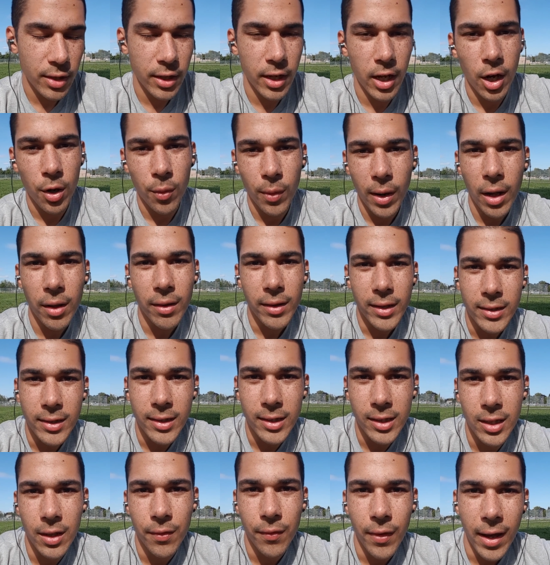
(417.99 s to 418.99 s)
to get around these
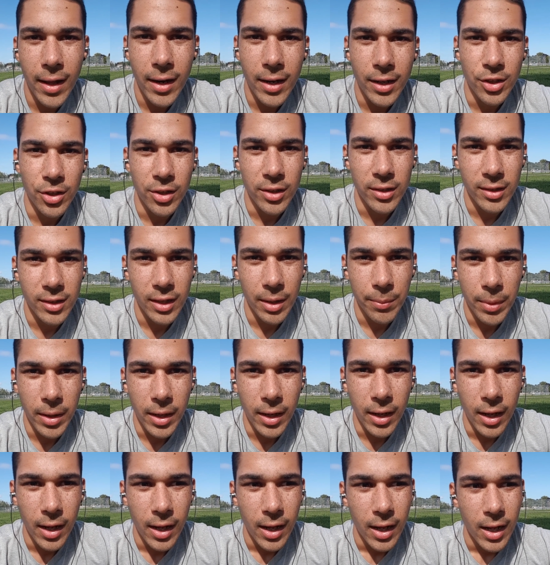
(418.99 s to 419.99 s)
disadvantages. I
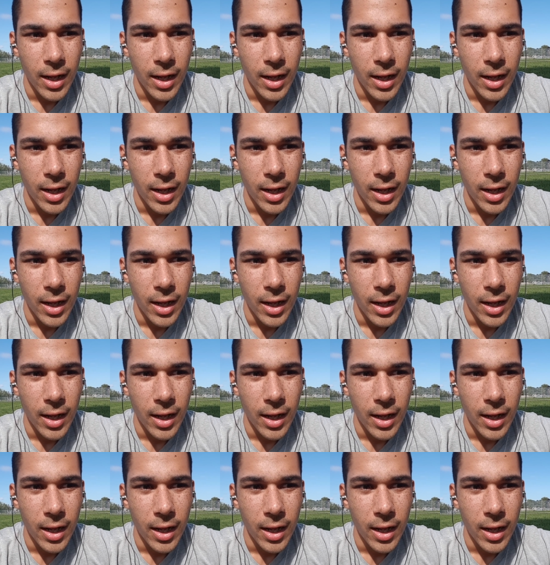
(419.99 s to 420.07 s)
mean,